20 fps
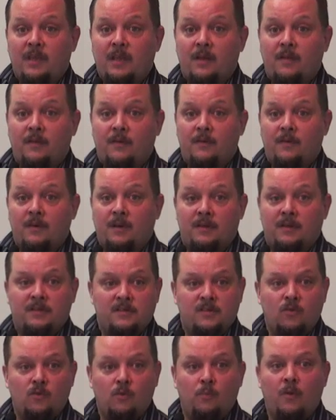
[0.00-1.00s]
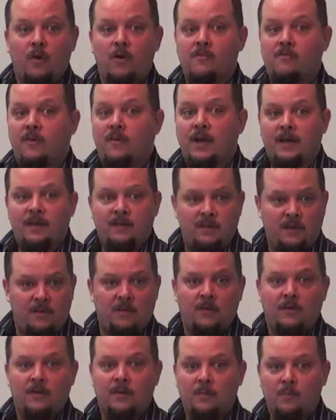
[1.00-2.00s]
the other school profile and
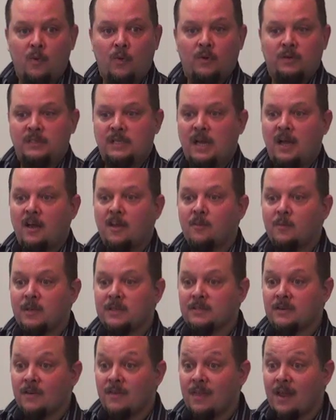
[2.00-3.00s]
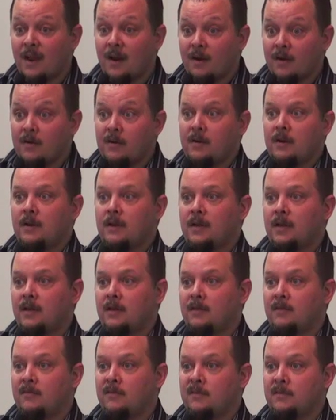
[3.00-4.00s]
other important documents are there
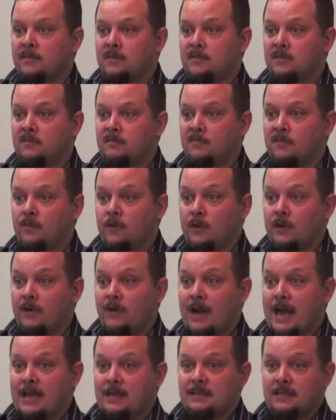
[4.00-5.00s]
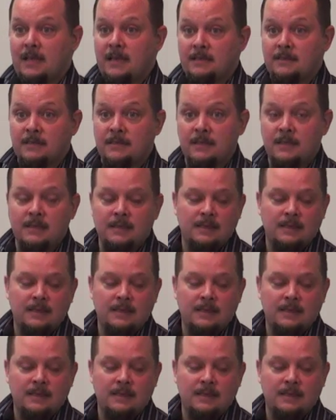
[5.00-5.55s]
for your access.